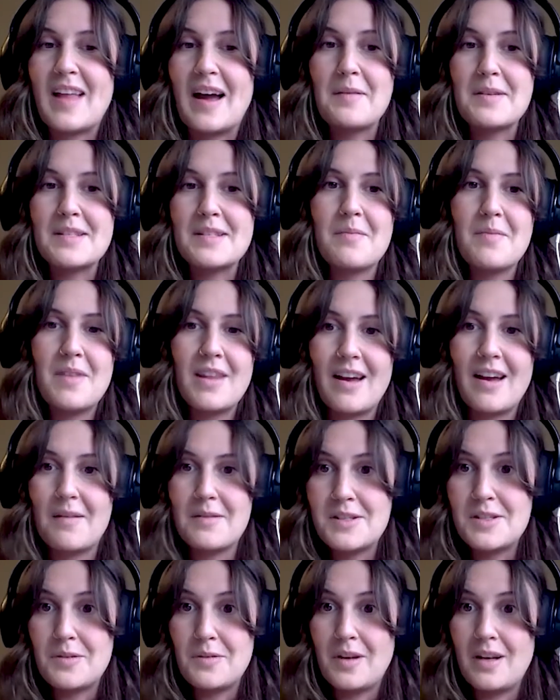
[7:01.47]
that was something
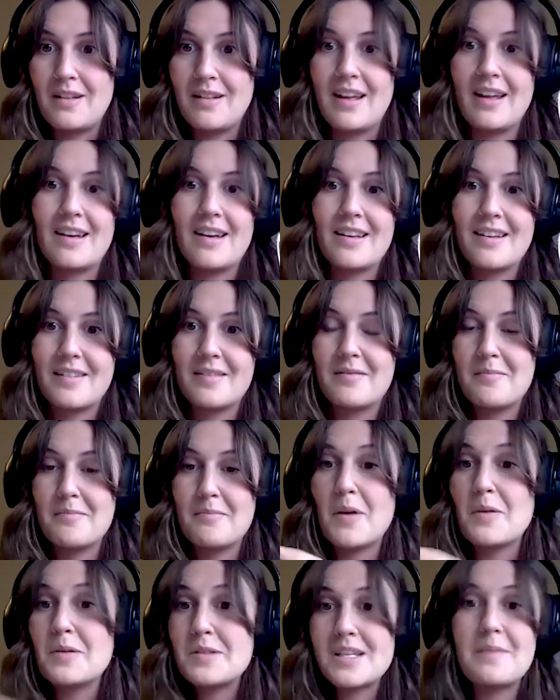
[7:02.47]
I was doing like
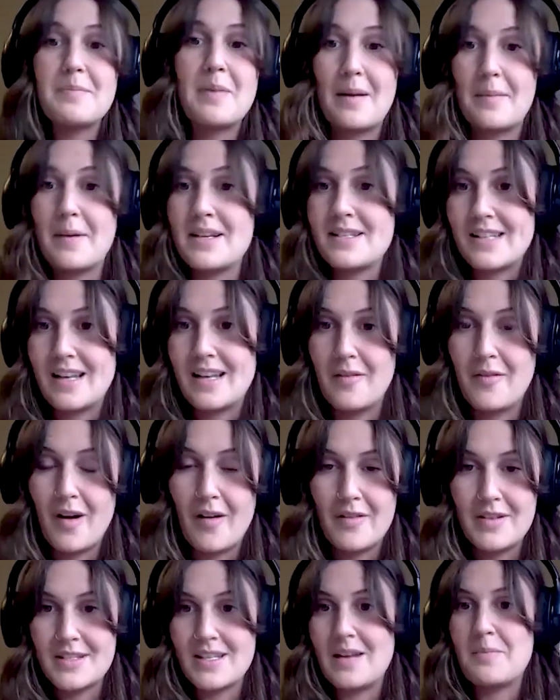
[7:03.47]
mostly by
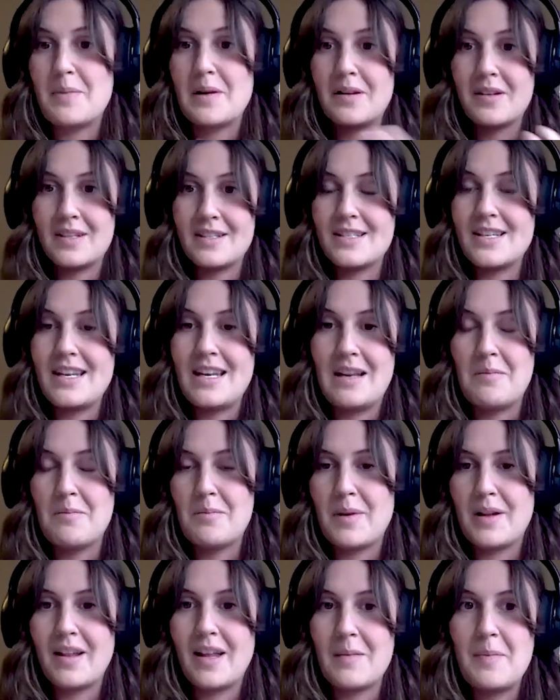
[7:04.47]
myself. Obviously, I build a
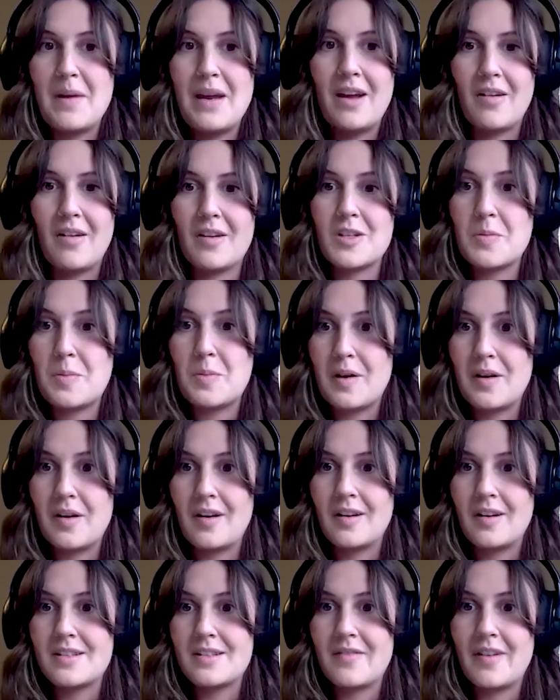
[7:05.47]
team, but like being an
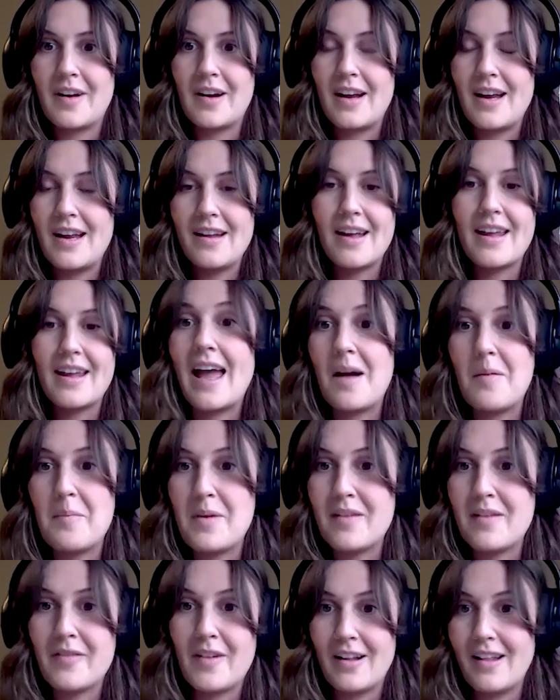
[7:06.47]
entrepreneur is a very
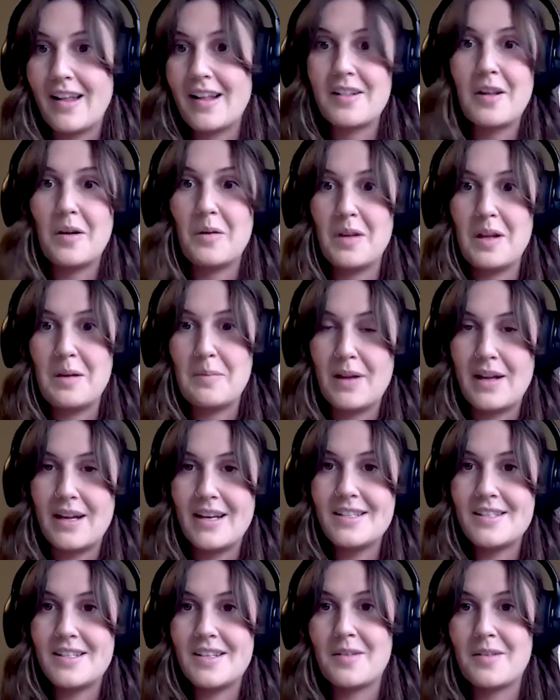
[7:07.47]
can be a very like lonely
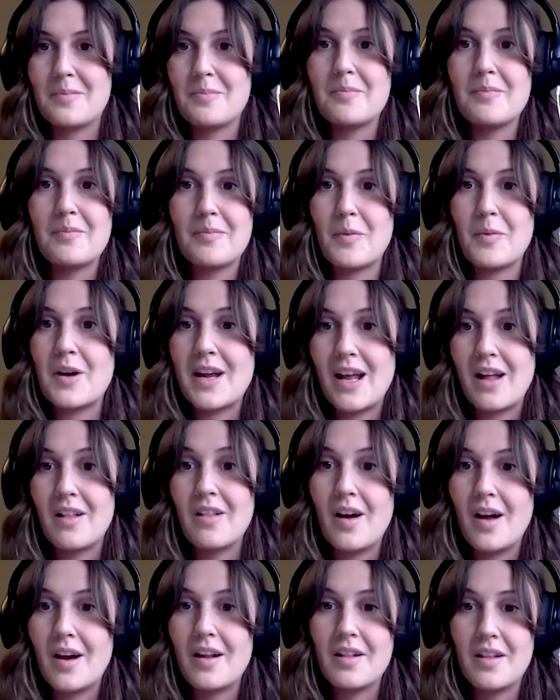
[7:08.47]
place. You're working
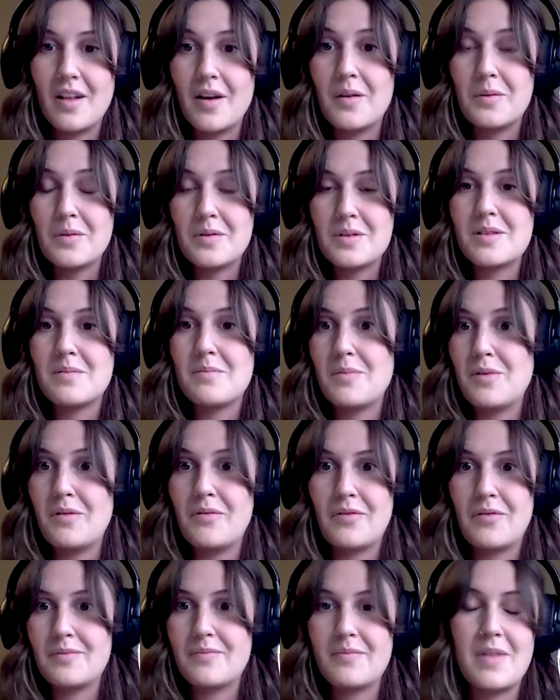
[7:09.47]
a lot alone to
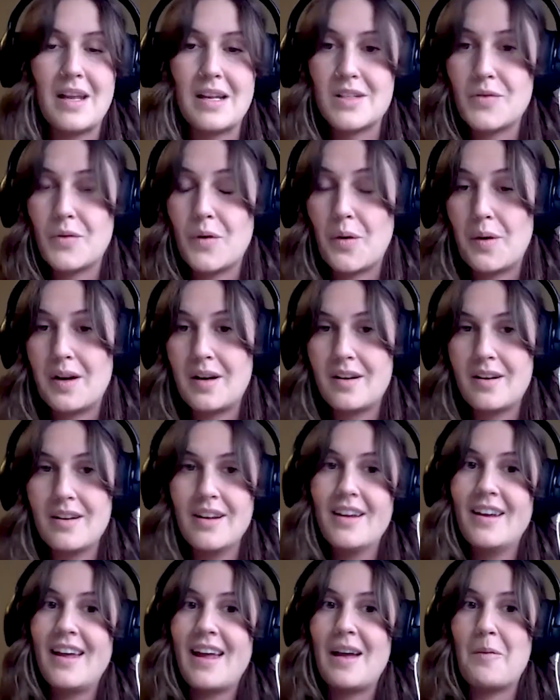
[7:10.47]
move things
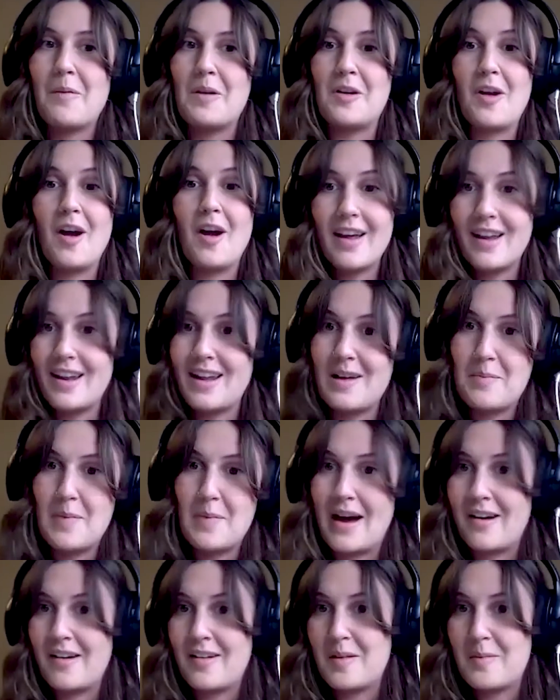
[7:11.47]
forward. And when you're not getting a
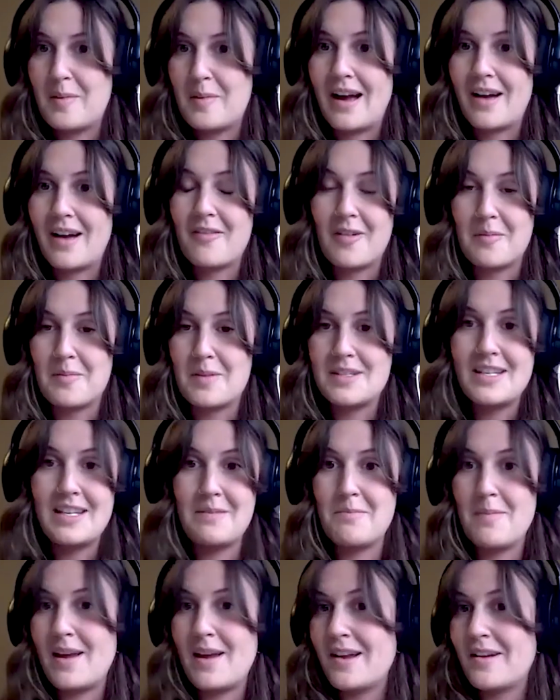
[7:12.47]
pat on the back from a
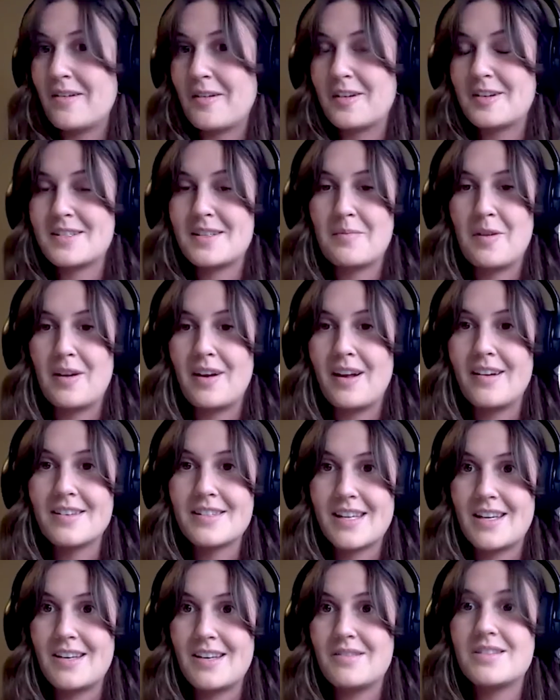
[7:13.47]
teammate or someone
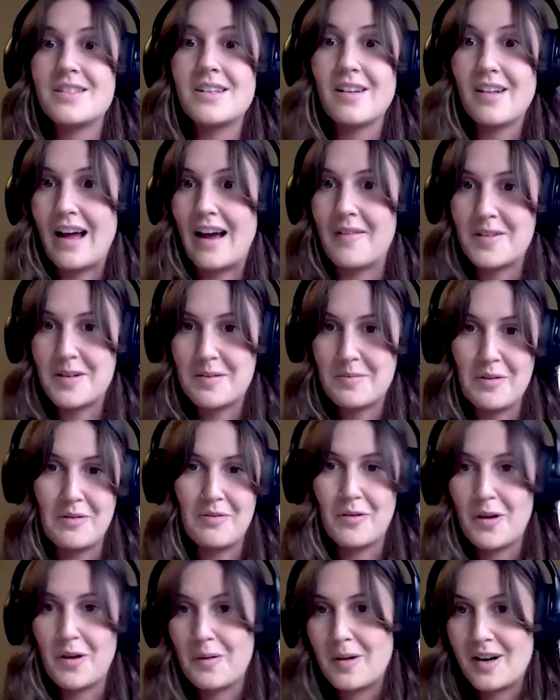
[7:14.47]
else, like you still have to
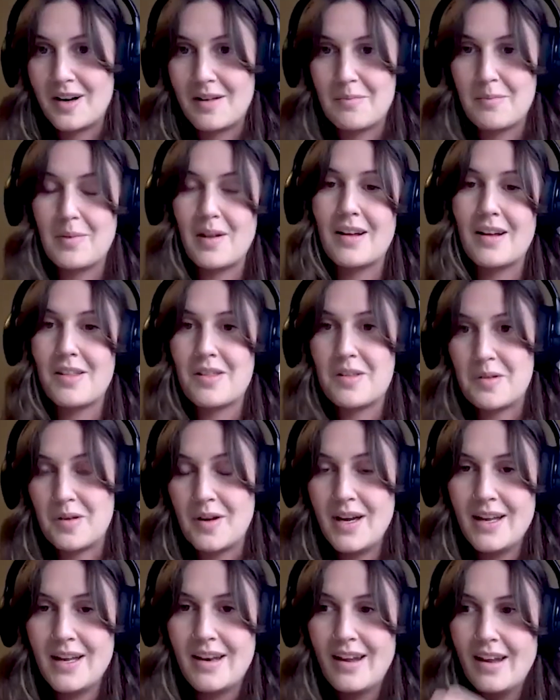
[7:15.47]
move forward and plug
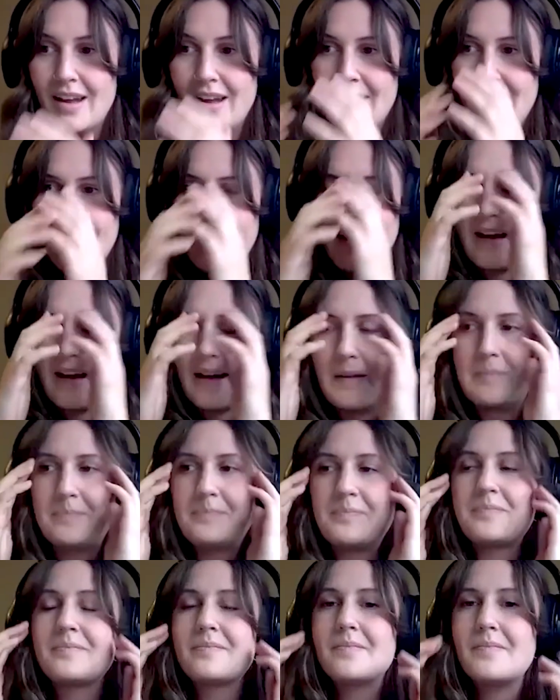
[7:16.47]
through it.
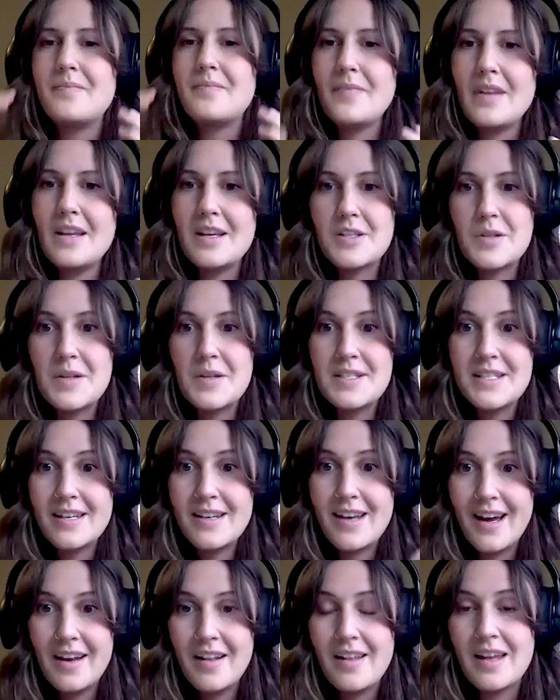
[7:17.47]
Um, so it
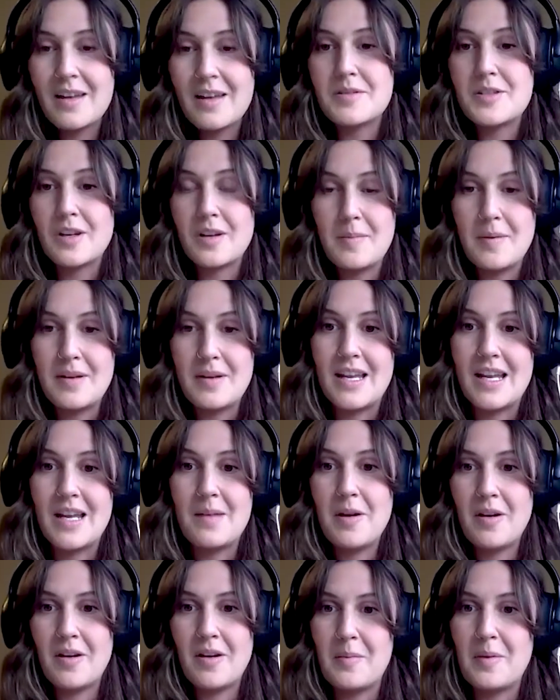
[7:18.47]
did kind of like took me
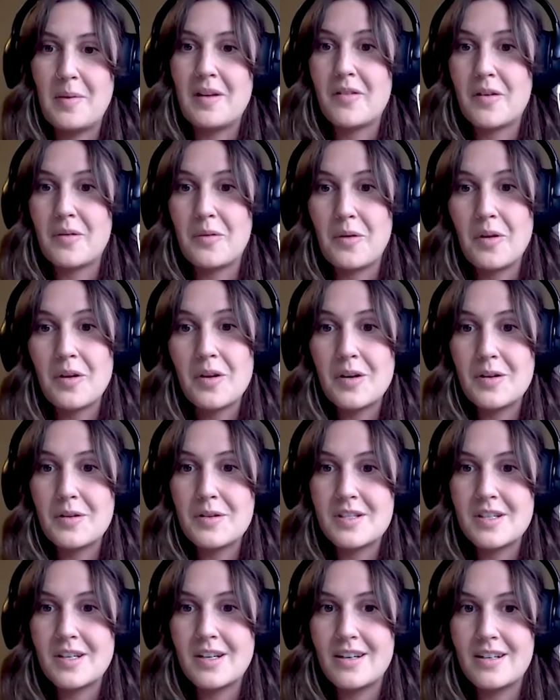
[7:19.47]
take me on a bit of a roller
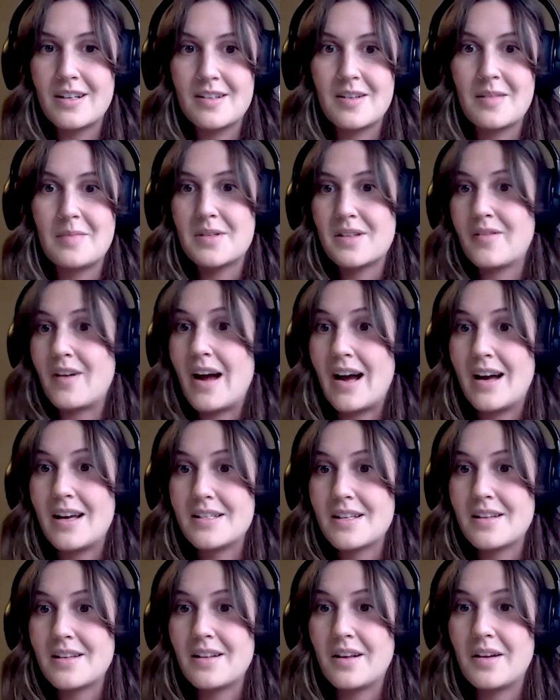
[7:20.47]
coaster in terms of
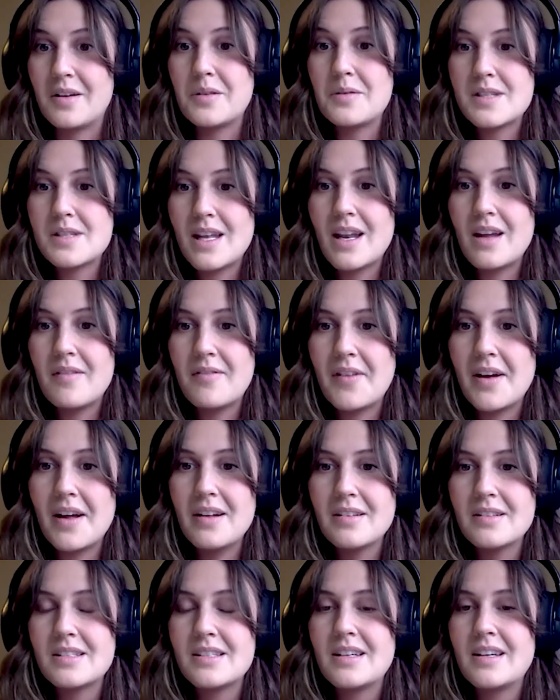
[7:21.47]
highs and lows that I
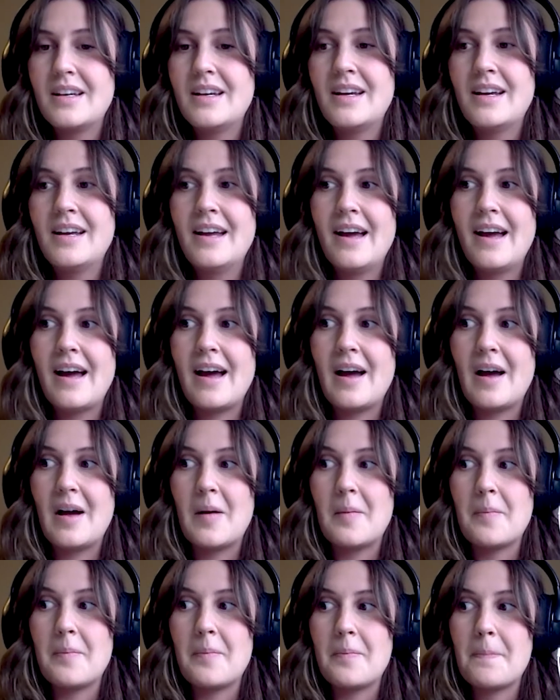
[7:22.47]
felt,
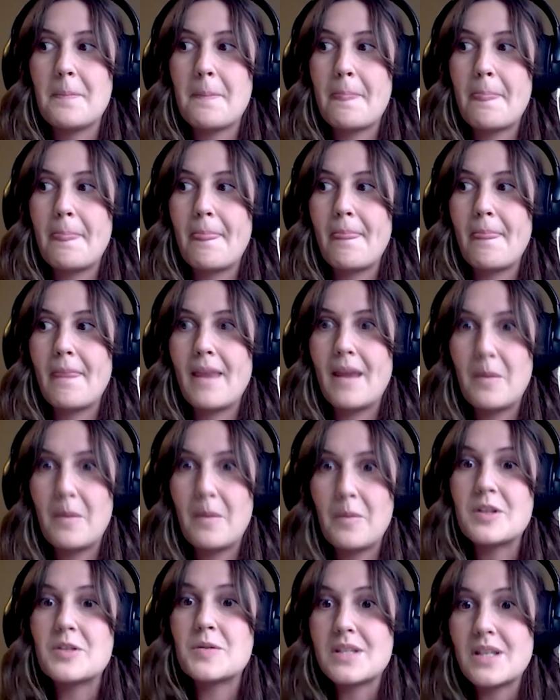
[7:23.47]
um,
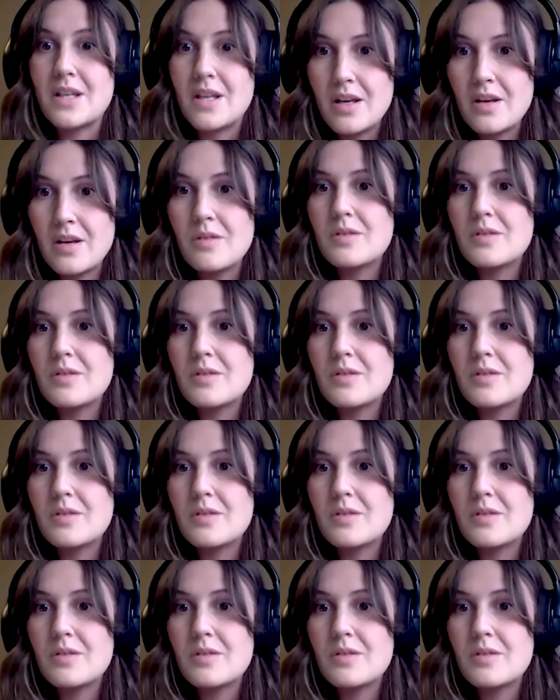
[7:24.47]
and which was a